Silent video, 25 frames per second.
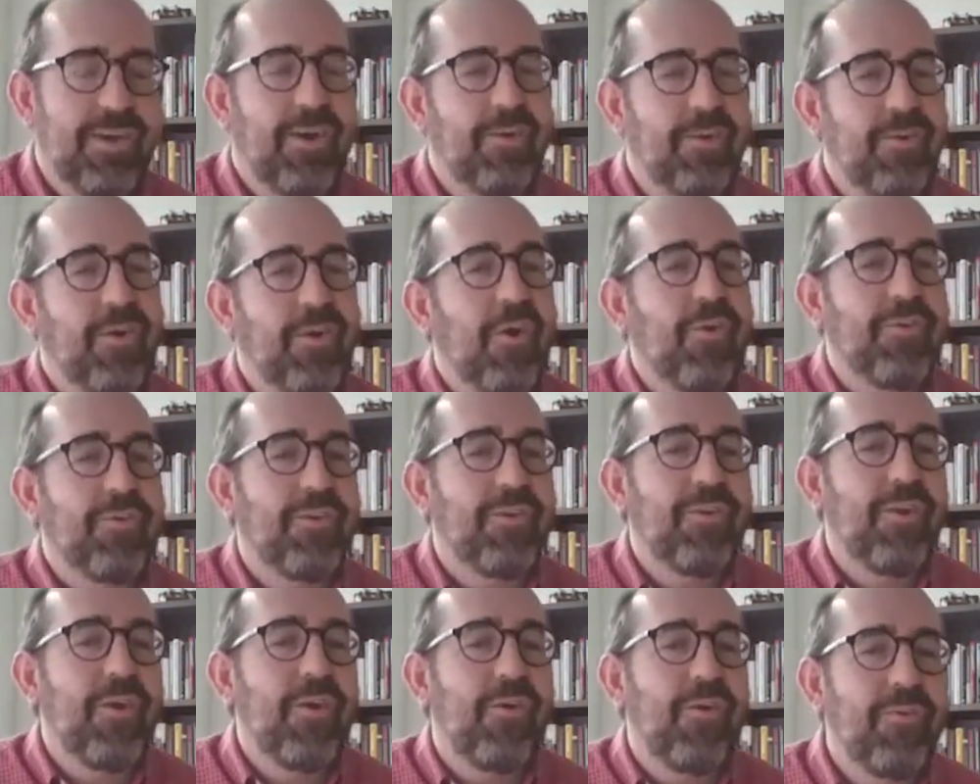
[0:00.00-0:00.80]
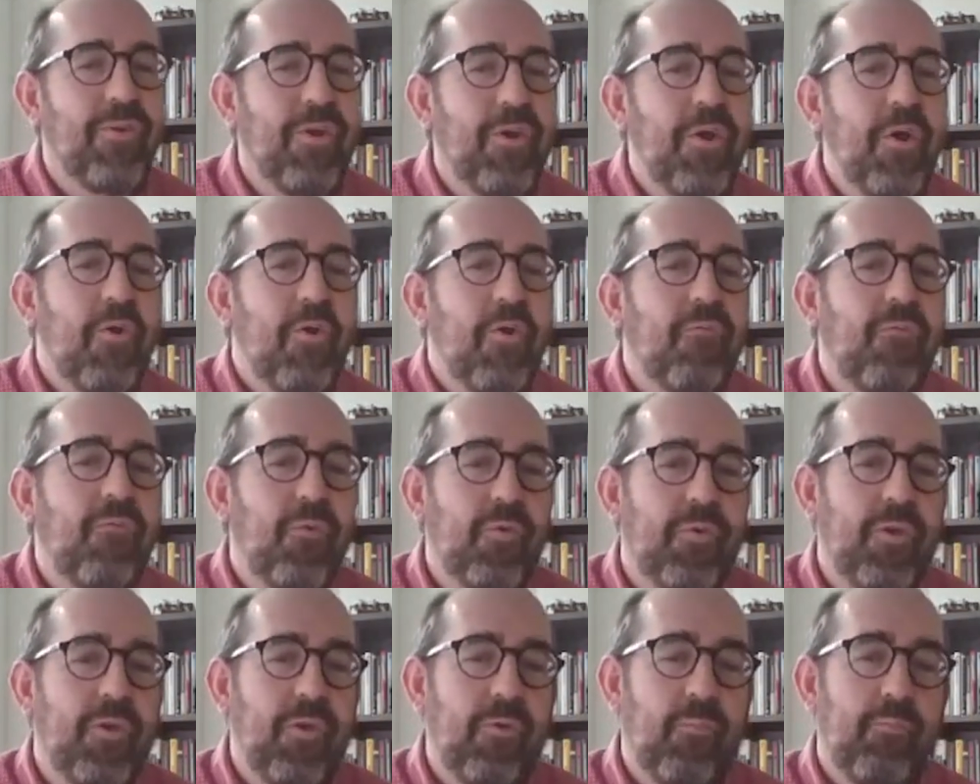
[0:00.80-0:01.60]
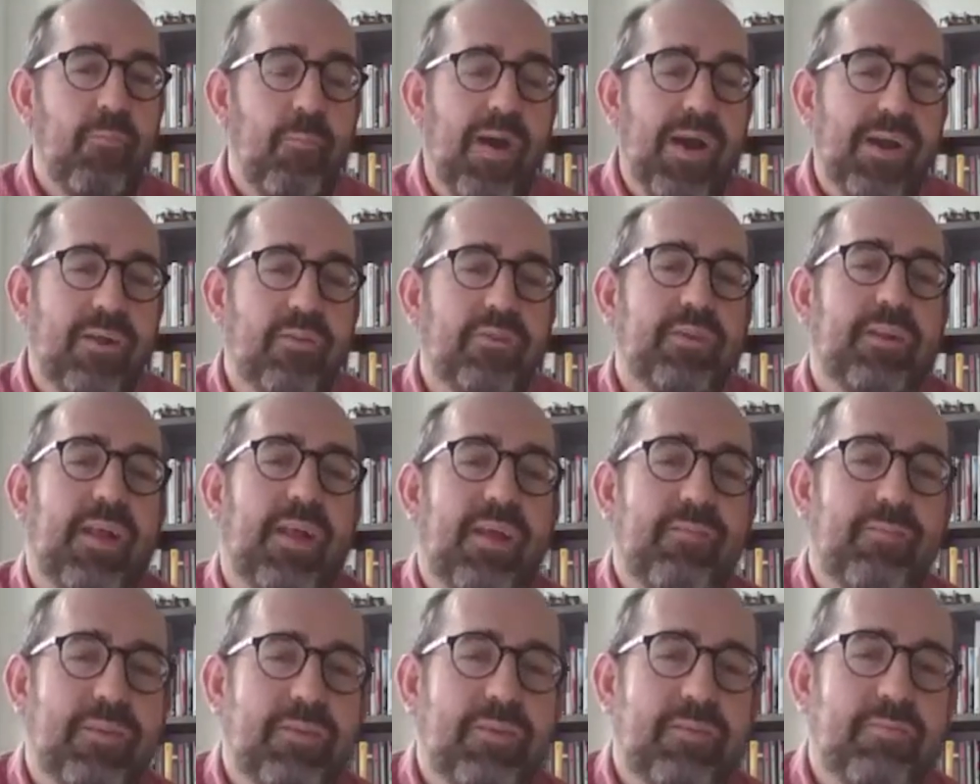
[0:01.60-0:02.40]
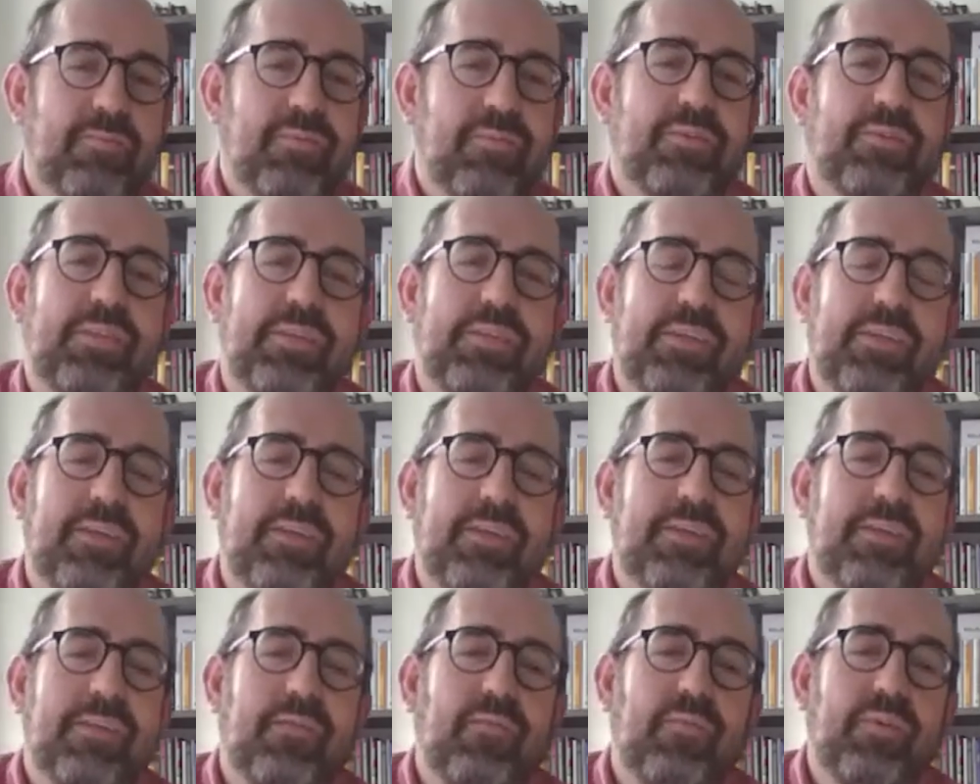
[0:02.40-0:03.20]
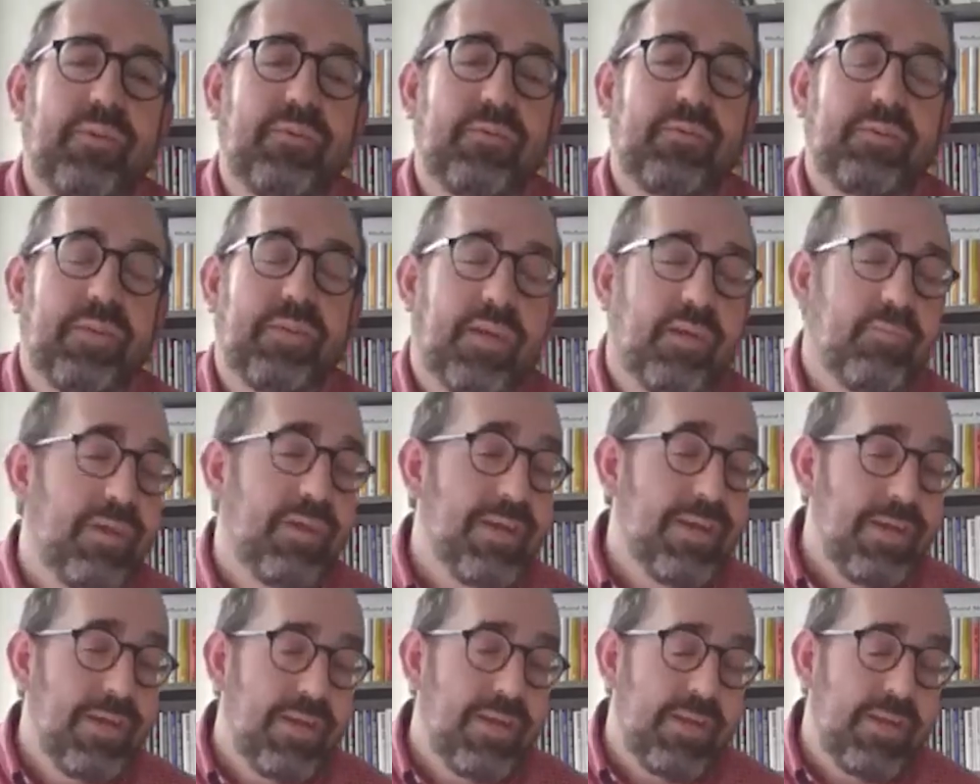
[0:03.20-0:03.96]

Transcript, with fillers: aren't, aren't known for their mild climate, especially in, in the wintertime.